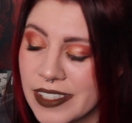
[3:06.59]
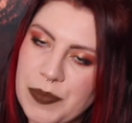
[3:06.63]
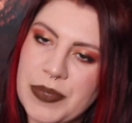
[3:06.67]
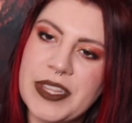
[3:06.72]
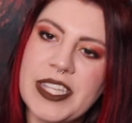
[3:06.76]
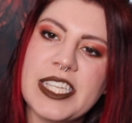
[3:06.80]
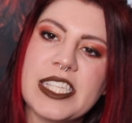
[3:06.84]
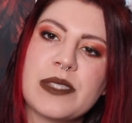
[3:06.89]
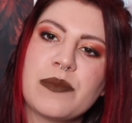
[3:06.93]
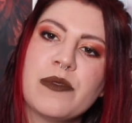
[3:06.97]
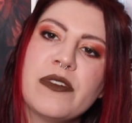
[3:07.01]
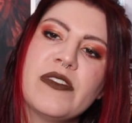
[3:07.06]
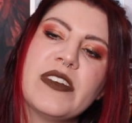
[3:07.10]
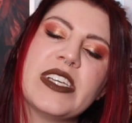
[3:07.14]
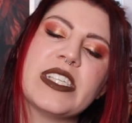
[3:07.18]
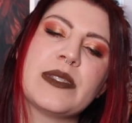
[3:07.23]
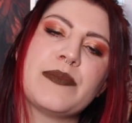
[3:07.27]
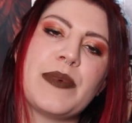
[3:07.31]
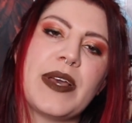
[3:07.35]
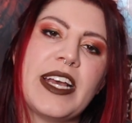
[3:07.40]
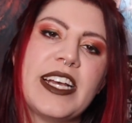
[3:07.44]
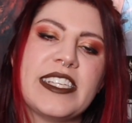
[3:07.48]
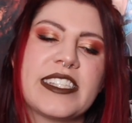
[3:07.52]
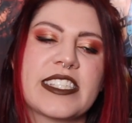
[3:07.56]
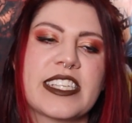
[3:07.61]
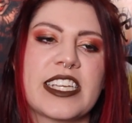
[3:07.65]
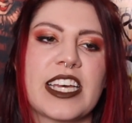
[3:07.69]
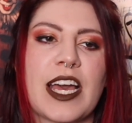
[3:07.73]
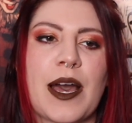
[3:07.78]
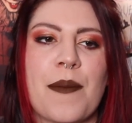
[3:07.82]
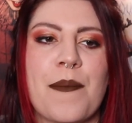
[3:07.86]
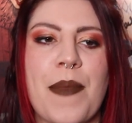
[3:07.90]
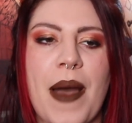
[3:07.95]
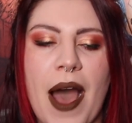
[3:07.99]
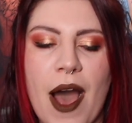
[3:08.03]
But this movie is basically
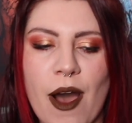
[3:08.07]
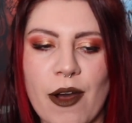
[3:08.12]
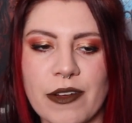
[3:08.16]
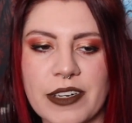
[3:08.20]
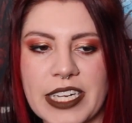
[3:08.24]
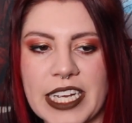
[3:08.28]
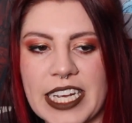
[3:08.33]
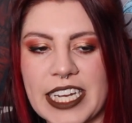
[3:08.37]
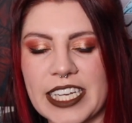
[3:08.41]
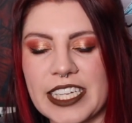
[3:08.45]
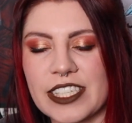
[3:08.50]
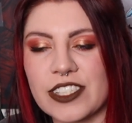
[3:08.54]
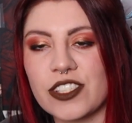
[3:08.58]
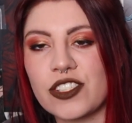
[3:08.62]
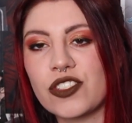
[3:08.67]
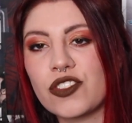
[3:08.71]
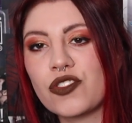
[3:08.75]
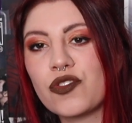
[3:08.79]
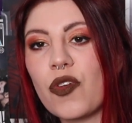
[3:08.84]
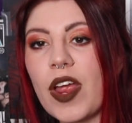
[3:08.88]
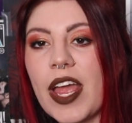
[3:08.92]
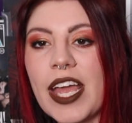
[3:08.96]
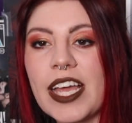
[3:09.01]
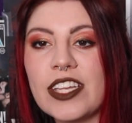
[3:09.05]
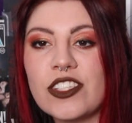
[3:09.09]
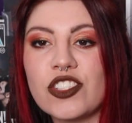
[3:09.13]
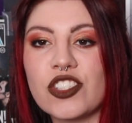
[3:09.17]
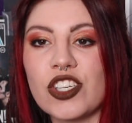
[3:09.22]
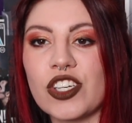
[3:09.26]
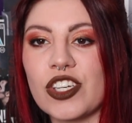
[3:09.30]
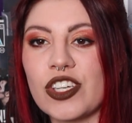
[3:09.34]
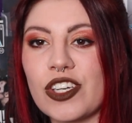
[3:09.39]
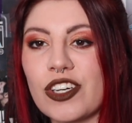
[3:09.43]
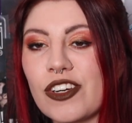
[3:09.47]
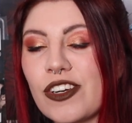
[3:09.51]
about a
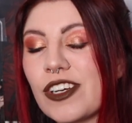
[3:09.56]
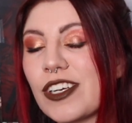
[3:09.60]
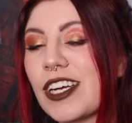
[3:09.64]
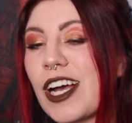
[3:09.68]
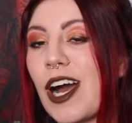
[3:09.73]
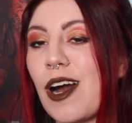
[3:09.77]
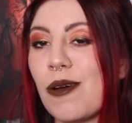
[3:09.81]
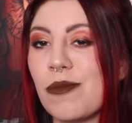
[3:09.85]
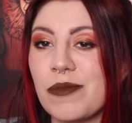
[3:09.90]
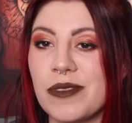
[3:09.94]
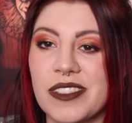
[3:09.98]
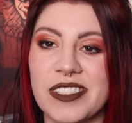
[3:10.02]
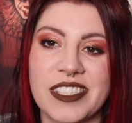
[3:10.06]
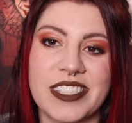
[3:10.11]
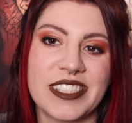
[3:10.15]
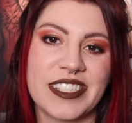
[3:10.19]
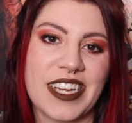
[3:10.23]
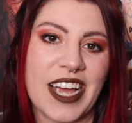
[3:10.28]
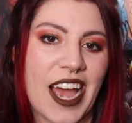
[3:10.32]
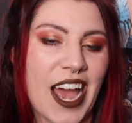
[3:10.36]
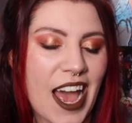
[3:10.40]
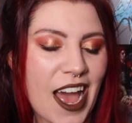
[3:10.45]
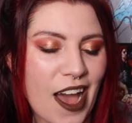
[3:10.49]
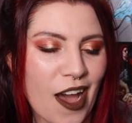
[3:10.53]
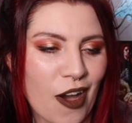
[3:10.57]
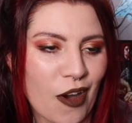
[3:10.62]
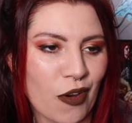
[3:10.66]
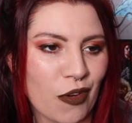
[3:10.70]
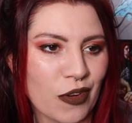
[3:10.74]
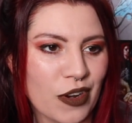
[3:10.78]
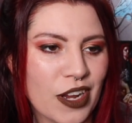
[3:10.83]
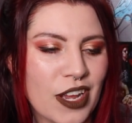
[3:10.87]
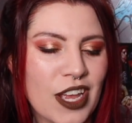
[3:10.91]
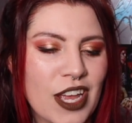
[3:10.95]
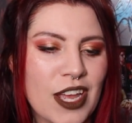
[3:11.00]
stranger comes to
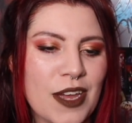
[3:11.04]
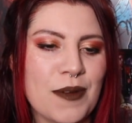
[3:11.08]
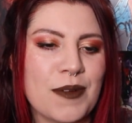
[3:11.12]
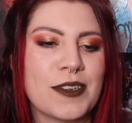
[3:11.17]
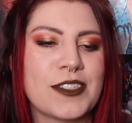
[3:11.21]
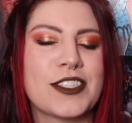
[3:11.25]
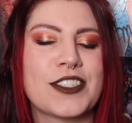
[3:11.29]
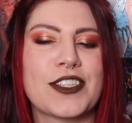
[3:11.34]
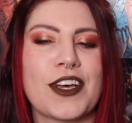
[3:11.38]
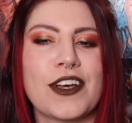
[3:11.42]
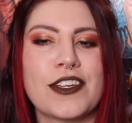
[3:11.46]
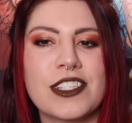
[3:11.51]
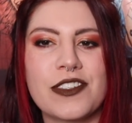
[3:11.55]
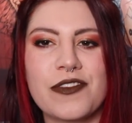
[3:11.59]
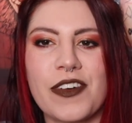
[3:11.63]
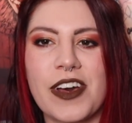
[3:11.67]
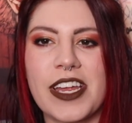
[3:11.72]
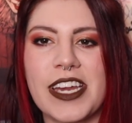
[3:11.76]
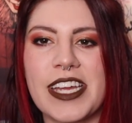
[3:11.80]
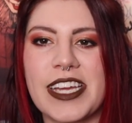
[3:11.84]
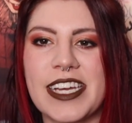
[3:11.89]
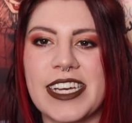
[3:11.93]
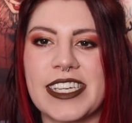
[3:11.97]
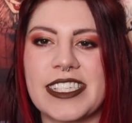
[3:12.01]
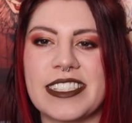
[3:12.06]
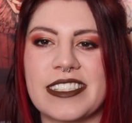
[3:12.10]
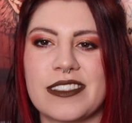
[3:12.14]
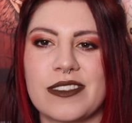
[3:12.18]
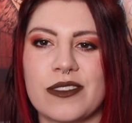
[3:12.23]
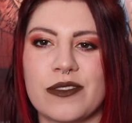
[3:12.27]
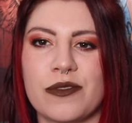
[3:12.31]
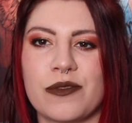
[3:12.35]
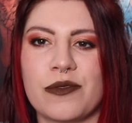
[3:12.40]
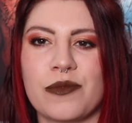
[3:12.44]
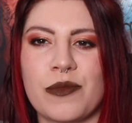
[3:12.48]
town, which is also funny
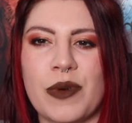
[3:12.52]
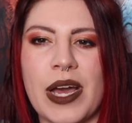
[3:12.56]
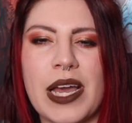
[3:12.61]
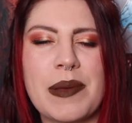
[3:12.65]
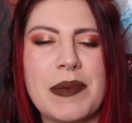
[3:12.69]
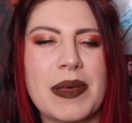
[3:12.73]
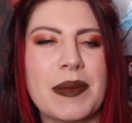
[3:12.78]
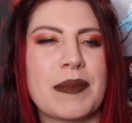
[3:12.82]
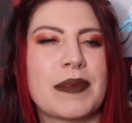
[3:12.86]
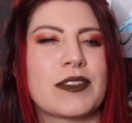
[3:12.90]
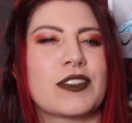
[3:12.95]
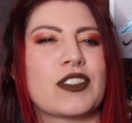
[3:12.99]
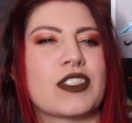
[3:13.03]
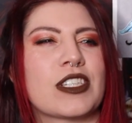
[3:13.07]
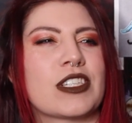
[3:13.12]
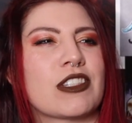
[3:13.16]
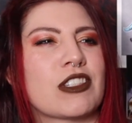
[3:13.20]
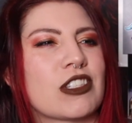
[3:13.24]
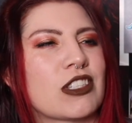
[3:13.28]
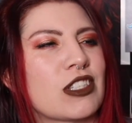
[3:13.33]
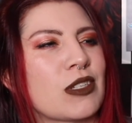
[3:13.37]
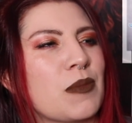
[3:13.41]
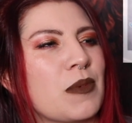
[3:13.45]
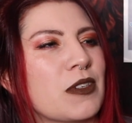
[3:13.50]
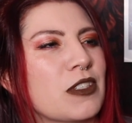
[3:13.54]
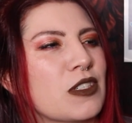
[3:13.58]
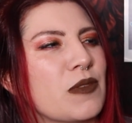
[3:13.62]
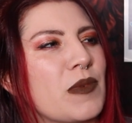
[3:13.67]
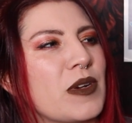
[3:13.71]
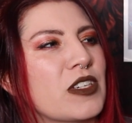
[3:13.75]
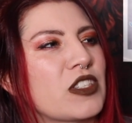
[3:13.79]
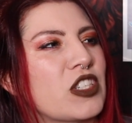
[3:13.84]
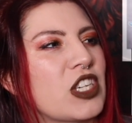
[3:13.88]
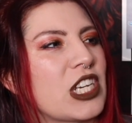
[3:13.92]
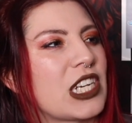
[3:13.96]
because why am I mentioning this so much on
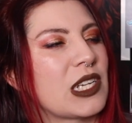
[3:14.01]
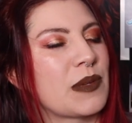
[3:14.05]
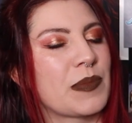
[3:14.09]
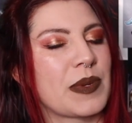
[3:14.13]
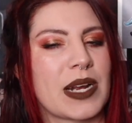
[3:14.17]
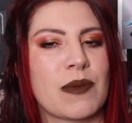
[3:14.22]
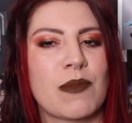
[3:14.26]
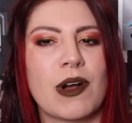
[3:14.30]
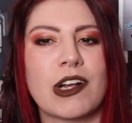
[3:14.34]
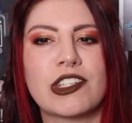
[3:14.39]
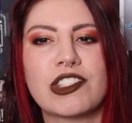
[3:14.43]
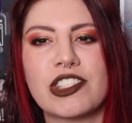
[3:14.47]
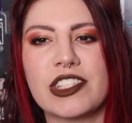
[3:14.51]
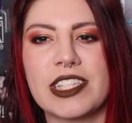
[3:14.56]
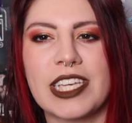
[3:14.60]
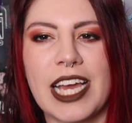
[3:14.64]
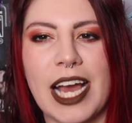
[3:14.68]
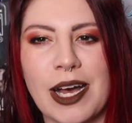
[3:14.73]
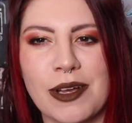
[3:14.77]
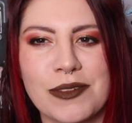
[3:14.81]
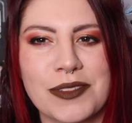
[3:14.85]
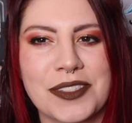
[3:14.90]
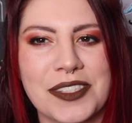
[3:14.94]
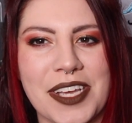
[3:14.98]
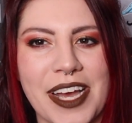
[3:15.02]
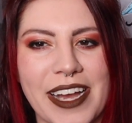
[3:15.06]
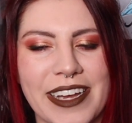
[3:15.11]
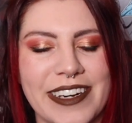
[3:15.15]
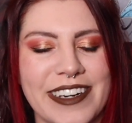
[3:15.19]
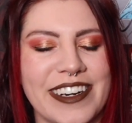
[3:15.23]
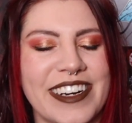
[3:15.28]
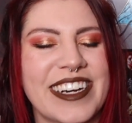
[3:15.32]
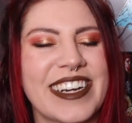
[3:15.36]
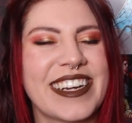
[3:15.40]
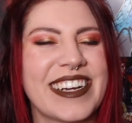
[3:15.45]
my channel? But I'm watching The
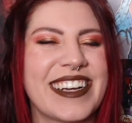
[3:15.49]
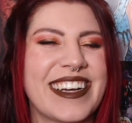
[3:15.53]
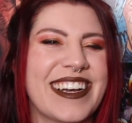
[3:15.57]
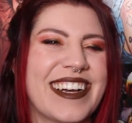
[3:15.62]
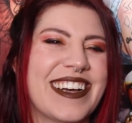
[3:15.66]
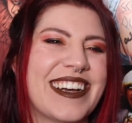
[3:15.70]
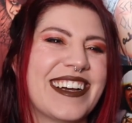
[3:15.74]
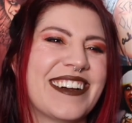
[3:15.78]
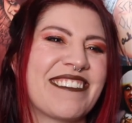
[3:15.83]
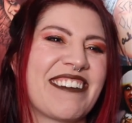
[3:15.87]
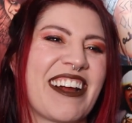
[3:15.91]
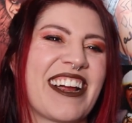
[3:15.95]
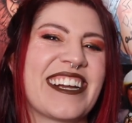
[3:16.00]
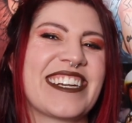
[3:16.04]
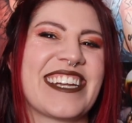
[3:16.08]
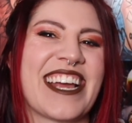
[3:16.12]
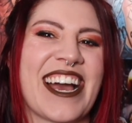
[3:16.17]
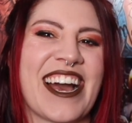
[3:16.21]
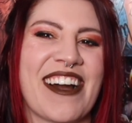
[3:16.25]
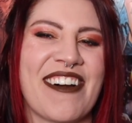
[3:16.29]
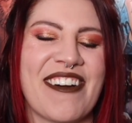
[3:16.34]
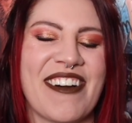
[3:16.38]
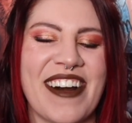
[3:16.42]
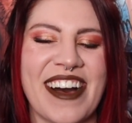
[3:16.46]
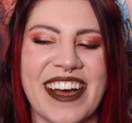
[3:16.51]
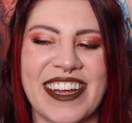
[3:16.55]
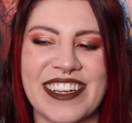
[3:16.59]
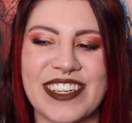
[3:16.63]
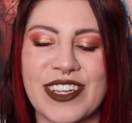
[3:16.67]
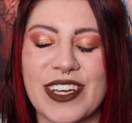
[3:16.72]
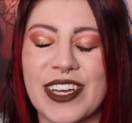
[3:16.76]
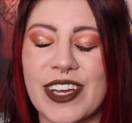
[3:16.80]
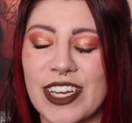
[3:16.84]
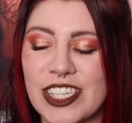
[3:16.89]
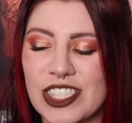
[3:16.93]
Outsider right now on
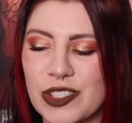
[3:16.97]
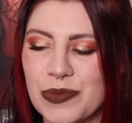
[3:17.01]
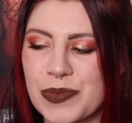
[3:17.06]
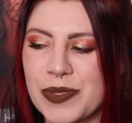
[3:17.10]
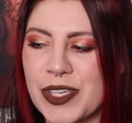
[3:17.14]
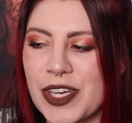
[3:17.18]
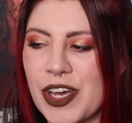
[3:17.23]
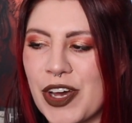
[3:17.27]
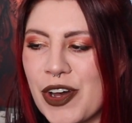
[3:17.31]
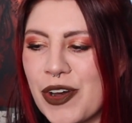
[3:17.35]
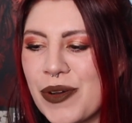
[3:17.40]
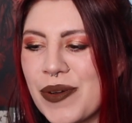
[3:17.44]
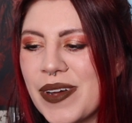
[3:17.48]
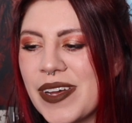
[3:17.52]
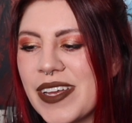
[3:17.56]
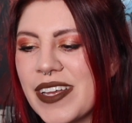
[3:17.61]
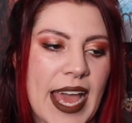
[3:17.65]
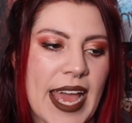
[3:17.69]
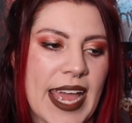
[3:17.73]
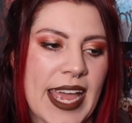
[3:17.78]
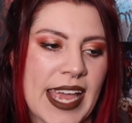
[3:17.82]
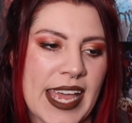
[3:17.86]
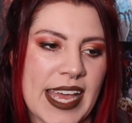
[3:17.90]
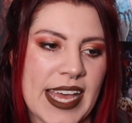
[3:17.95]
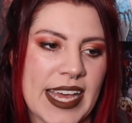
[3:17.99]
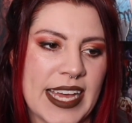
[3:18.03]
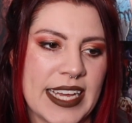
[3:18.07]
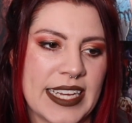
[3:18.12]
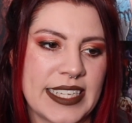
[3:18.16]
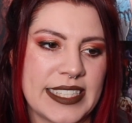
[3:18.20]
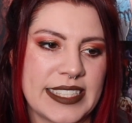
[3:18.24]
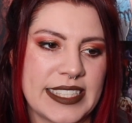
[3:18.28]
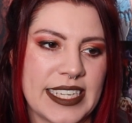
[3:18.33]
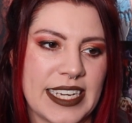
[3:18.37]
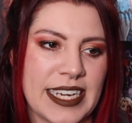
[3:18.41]
HBO,
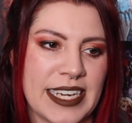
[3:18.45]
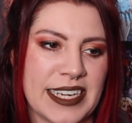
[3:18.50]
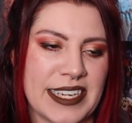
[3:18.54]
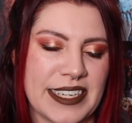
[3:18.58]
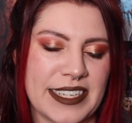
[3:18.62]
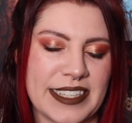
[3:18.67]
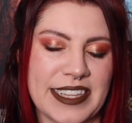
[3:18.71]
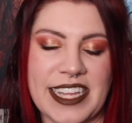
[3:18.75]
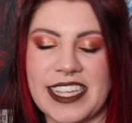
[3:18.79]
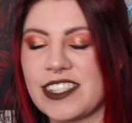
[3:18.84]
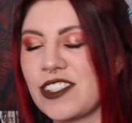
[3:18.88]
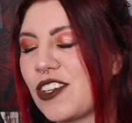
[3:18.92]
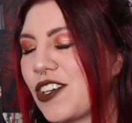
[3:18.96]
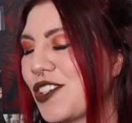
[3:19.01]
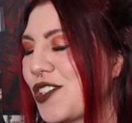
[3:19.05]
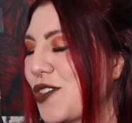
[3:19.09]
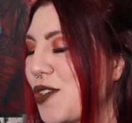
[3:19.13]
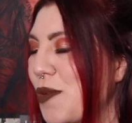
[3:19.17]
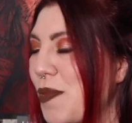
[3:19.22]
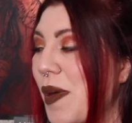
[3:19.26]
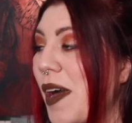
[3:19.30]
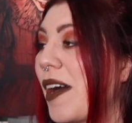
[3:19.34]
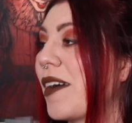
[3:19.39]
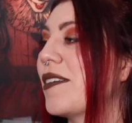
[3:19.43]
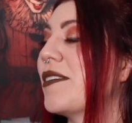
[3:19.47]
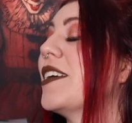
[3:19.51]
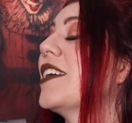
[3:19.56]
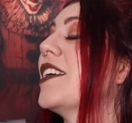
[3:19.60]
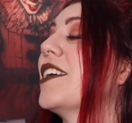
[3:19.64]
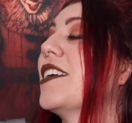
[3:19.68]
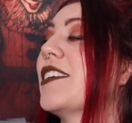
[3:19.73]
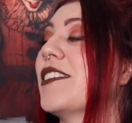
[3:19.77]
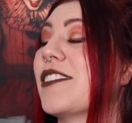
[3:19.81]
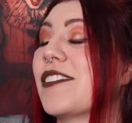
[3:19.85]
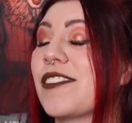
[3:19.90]
and that's also about
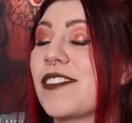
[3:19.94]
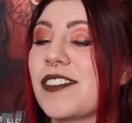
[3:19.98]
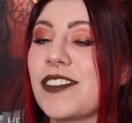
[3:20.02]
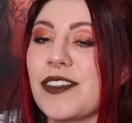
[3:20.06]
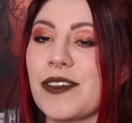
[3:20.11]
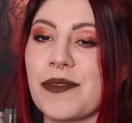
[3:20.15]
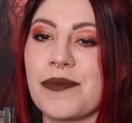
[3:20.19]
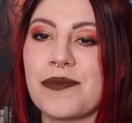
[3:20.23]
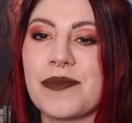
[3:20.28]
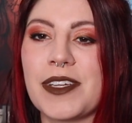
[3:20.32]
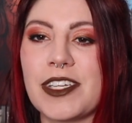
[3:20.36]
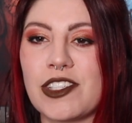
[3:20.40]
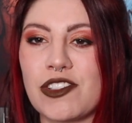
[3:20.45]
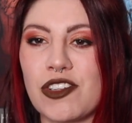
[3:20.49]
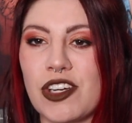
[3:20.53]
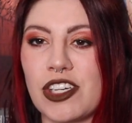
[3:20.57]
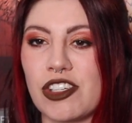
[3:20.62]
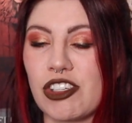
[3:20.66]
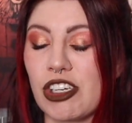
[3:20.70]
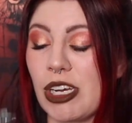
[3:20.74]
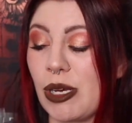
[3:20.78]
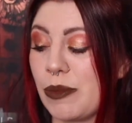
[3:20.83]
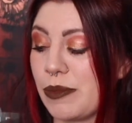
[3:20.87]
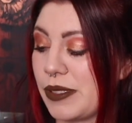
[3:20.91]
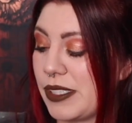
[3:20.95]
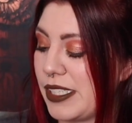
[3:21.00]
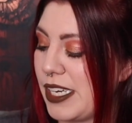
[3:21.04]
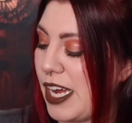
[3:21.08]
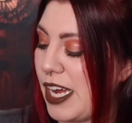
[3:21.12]
a stranger comes to